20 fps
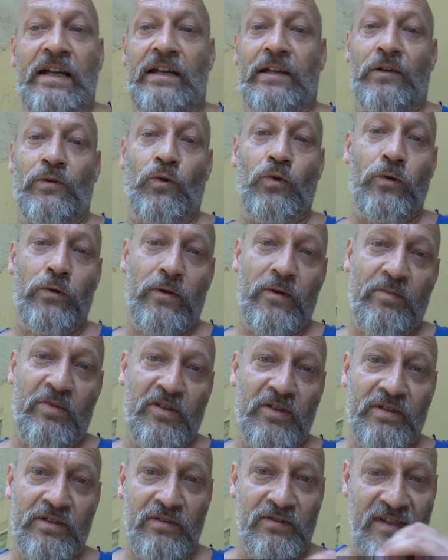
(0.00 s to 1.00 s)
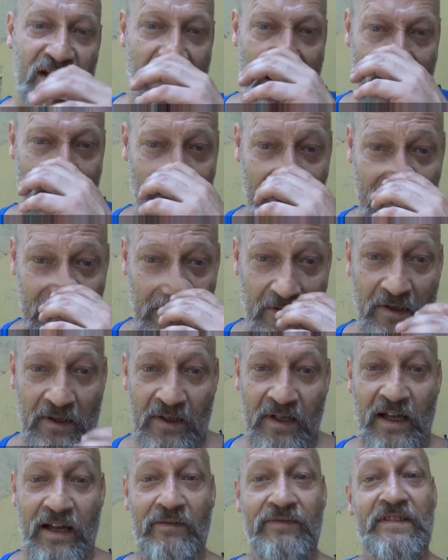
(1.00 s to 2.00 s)
In order to put new tires
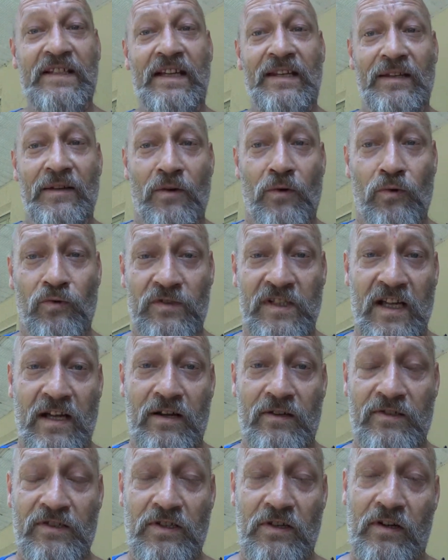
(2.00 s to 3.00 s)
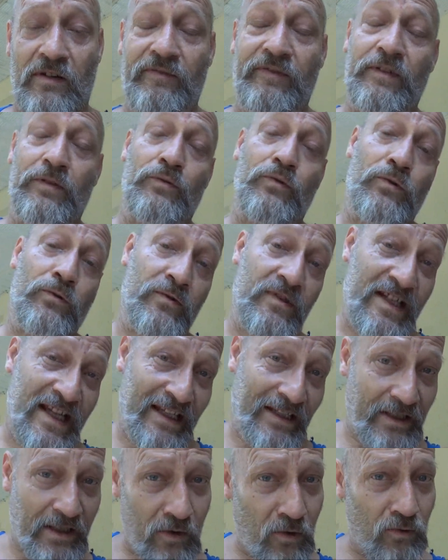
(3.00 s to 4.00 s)
on, I have to take the old tires off. In order to
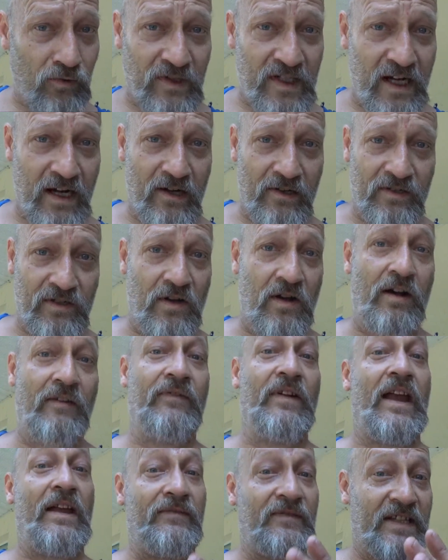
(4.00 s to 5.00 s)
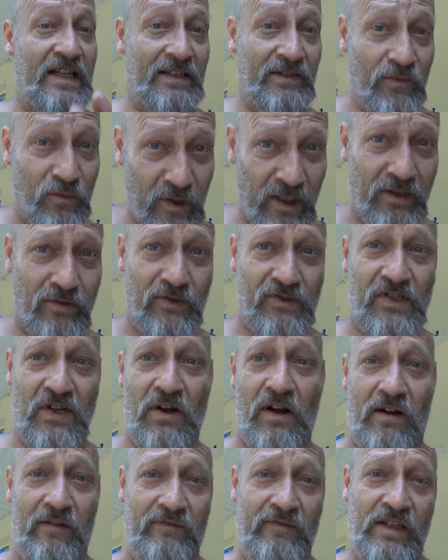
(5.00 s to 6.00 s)
take the old tires off, I have to take the wheels
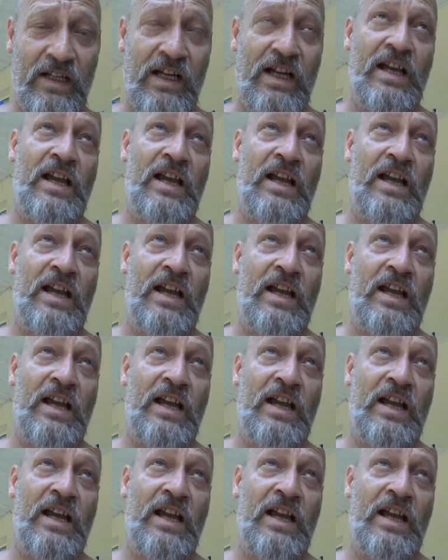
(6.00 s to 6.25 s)
off.